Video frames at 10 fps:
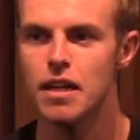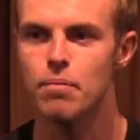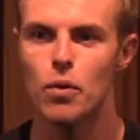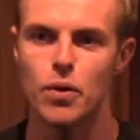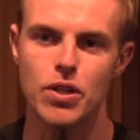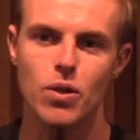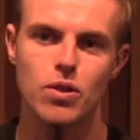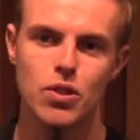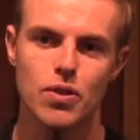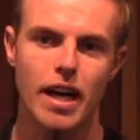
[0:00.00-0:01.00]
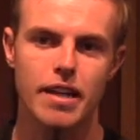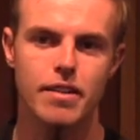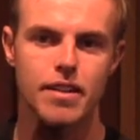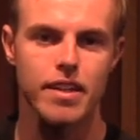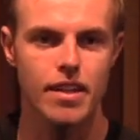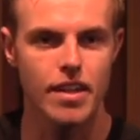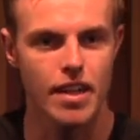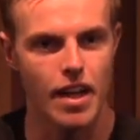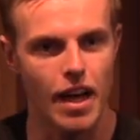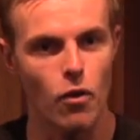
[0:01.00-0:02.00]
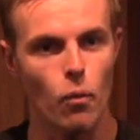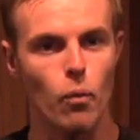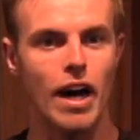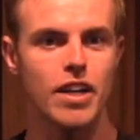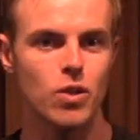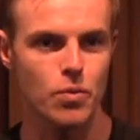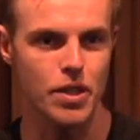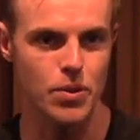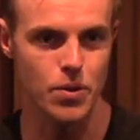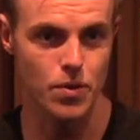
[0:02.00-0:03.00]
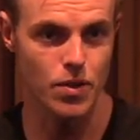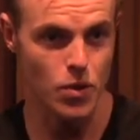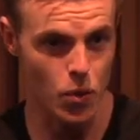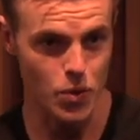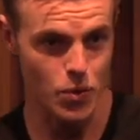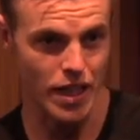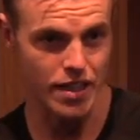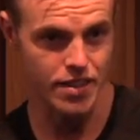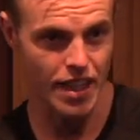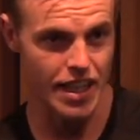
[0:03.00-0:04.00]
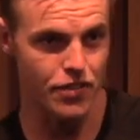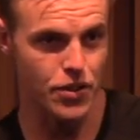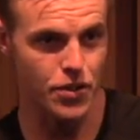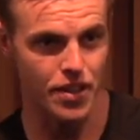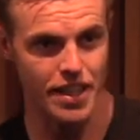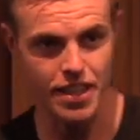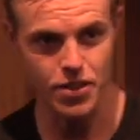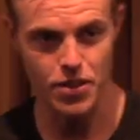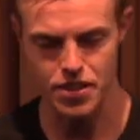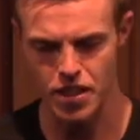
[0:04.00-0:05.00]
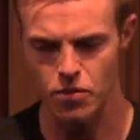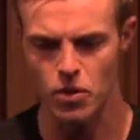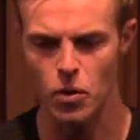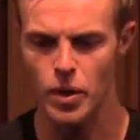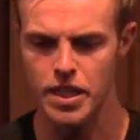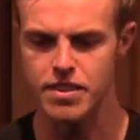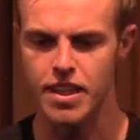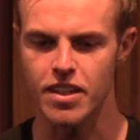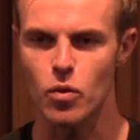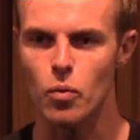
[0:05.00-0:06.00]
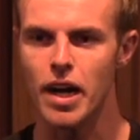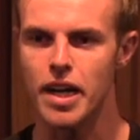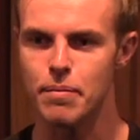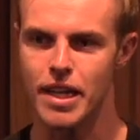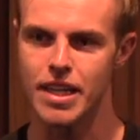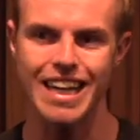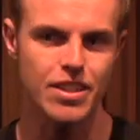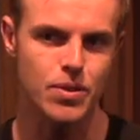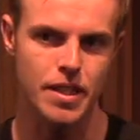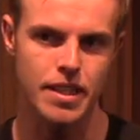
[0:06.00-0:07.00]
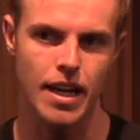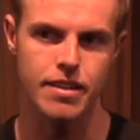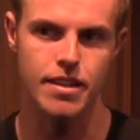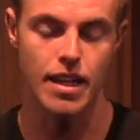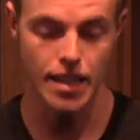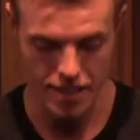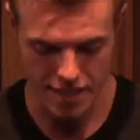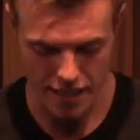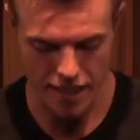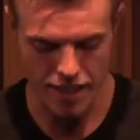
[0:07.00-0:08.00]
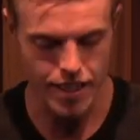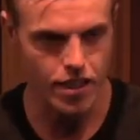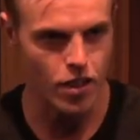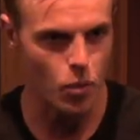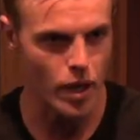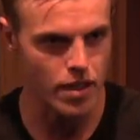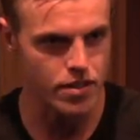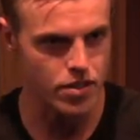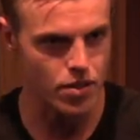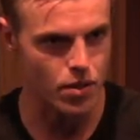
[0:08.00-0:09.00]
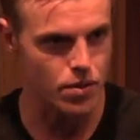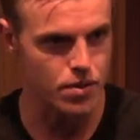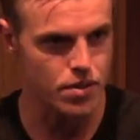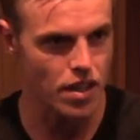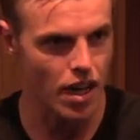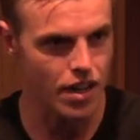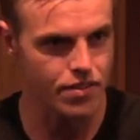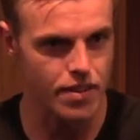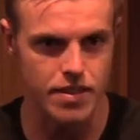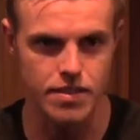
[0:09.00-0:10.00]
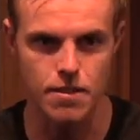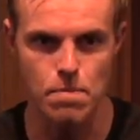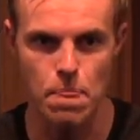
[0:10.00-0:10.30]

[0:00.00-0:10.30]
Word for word: But we don't do that. Why don't we do, don't do that? And if you're thinking to yourself, well, wait a second, why am I not doing that? Suddenly an awareness grows of this